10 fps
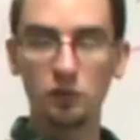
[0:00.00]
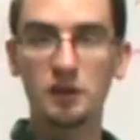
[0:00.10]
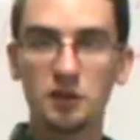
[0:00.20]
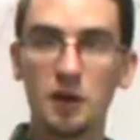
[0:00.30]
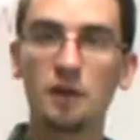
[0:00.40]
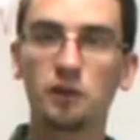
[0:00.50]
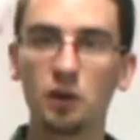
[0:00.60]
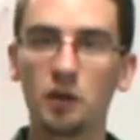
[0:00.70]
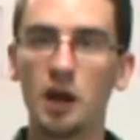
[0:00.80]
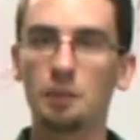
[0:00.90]
is you have to
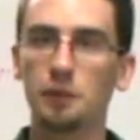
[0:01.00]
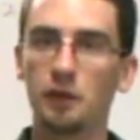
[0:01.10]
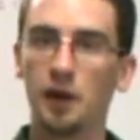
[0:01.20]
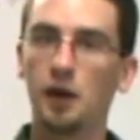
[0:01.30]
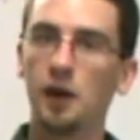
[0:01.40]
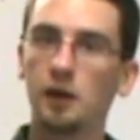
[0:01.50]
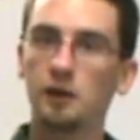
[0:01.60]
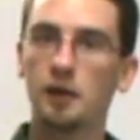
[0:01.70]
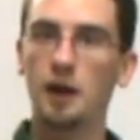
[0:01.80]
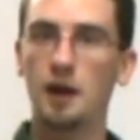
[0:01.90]
look up
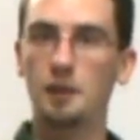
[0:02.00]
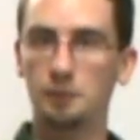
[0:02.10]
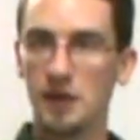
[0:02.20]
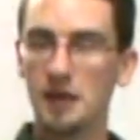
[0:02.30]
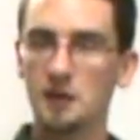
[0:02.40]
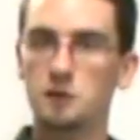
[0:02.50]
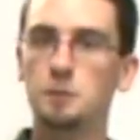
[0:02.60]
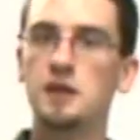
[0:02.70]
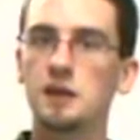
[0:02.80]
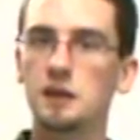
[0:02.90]
the
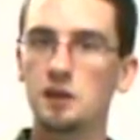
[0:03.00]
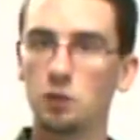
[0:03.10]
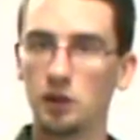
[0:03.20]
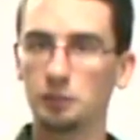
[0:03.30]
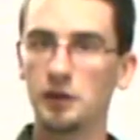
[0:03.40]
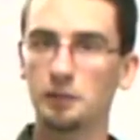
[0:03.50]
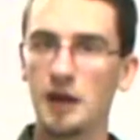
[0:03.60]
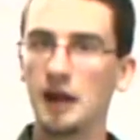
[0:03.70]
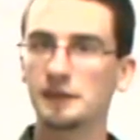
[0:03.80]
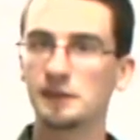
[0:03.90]
Ksp equilibrium
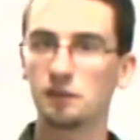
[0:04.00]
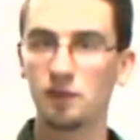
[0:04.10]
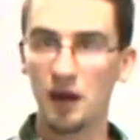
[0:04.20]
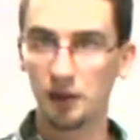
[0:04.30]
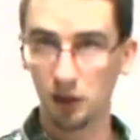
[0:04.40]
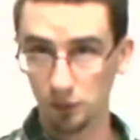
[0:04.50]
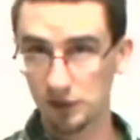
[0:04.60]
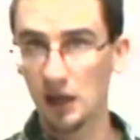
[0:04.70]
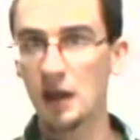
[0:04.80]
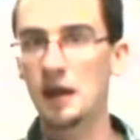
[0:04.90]
constant
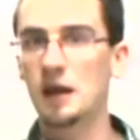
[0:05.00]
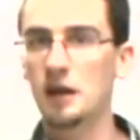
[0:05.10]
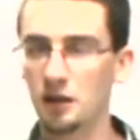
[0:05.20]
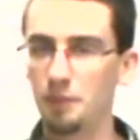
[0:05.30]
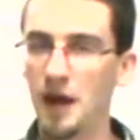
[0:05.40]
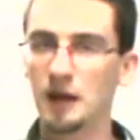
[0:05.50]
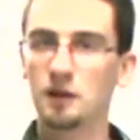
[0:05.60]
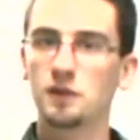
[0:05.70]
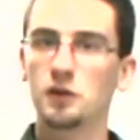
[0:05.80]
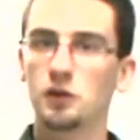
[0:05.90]
values in the back
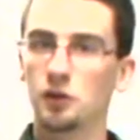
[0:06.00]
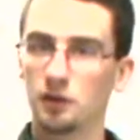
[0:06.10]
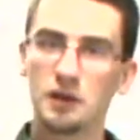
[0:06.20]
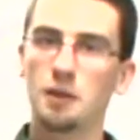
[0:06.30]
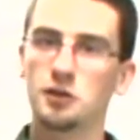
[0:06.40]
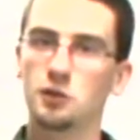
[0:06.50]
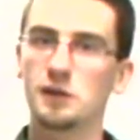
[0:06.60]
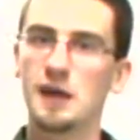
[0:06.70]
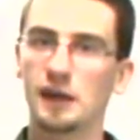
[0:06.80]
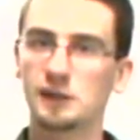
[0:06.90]
of your chemistry
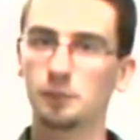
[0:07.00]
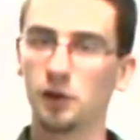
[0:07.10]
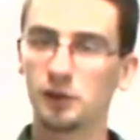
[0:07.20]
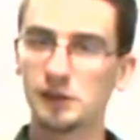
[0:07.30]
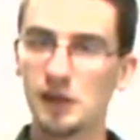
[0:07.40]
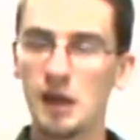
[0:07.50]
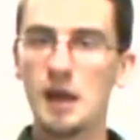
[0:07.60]
textbooks.